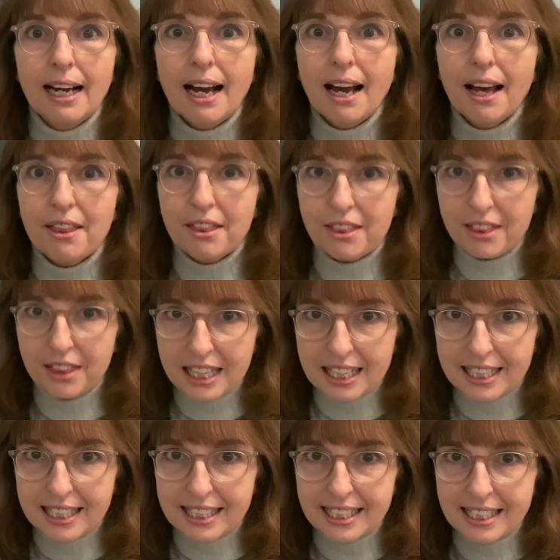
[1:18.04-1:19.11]
And
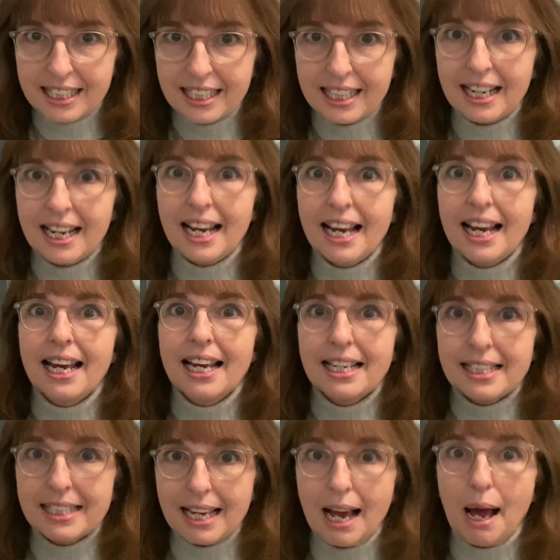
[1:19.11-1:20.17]
this
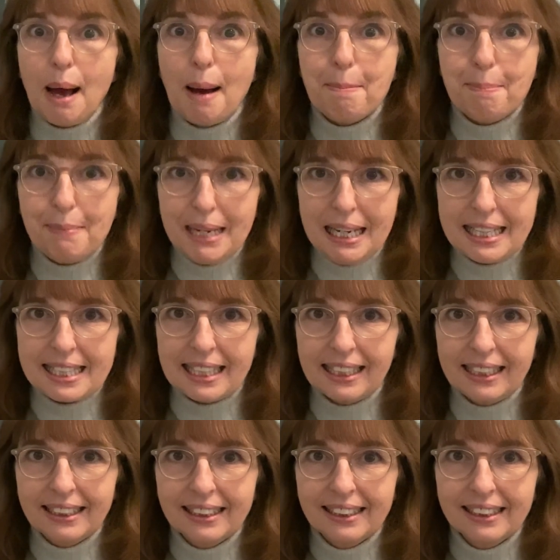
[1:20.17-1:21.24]
is
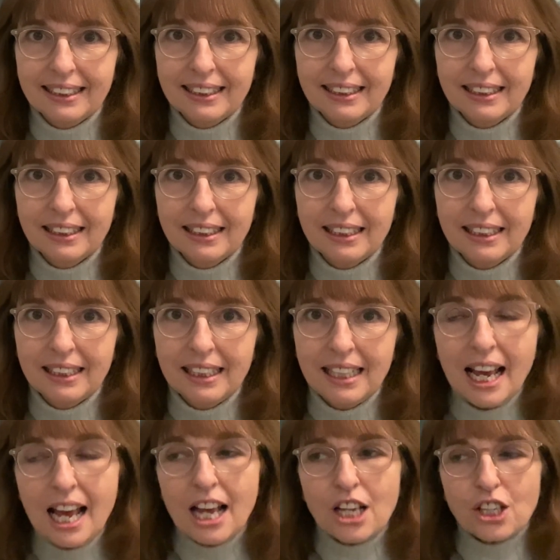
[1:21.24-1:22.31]
amazing.
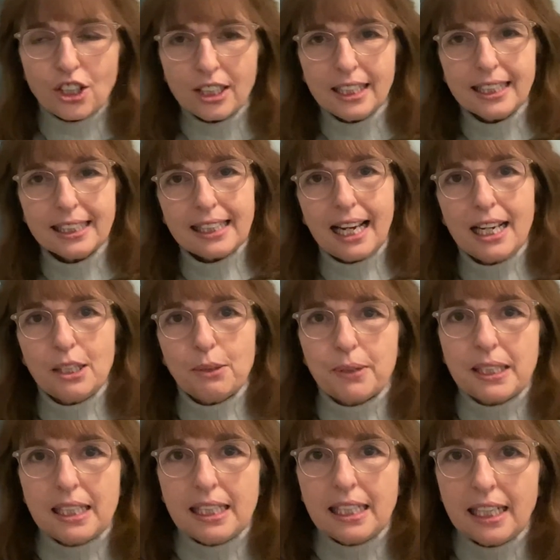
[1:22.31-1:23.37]
So, these guys were
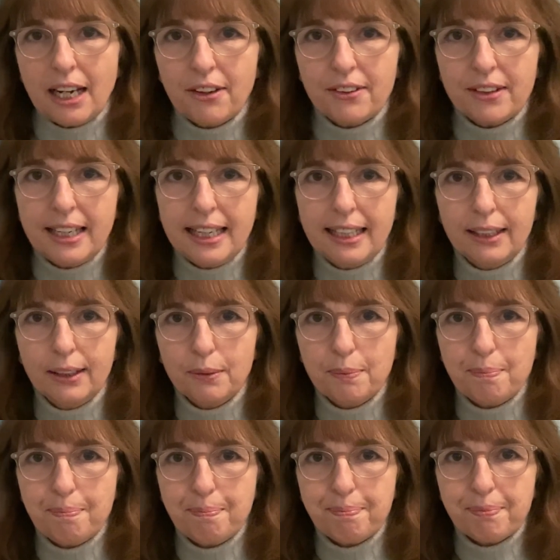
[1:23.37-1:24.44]
sitting out in the
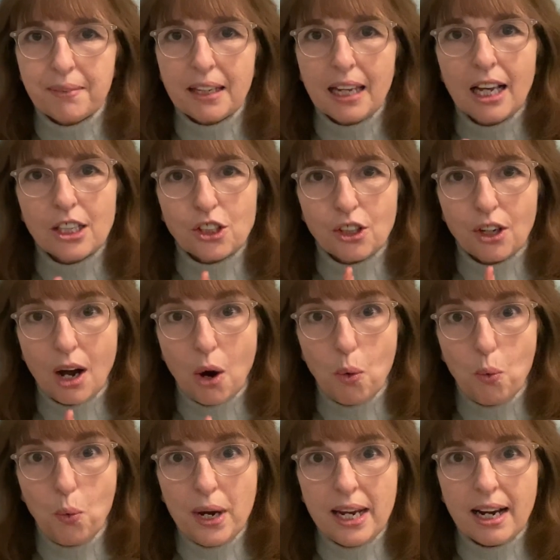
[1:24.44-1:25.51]
hill. So,
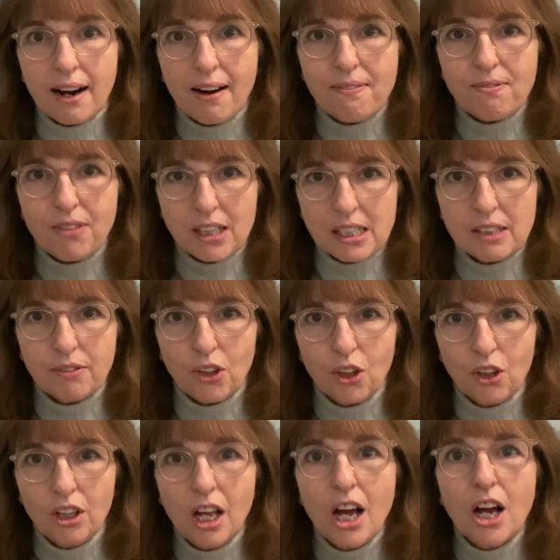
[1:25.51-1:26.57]
we are first of
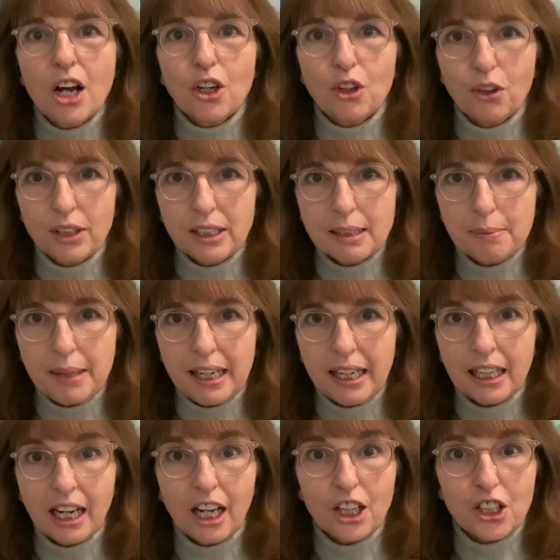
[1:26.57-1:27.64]
all going to
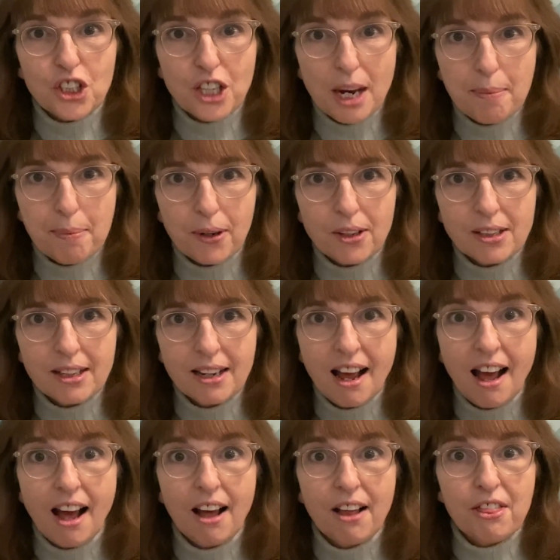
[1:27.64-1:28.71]
make a shepherd,
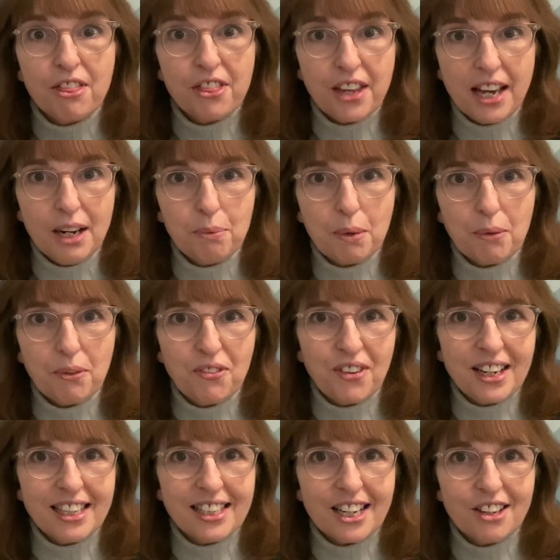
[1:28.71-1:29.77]
and then we will
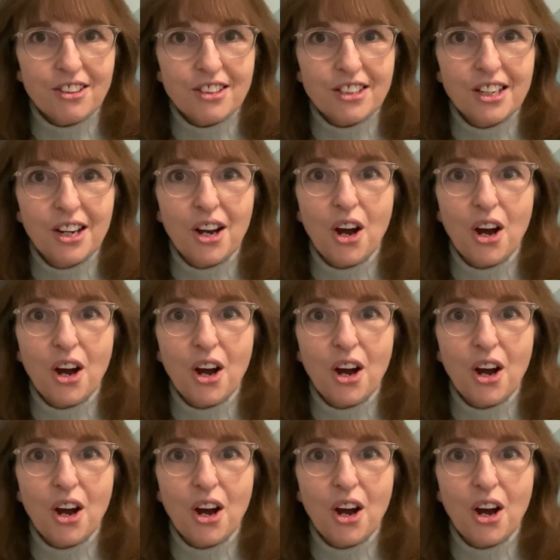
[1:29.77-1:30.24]
find out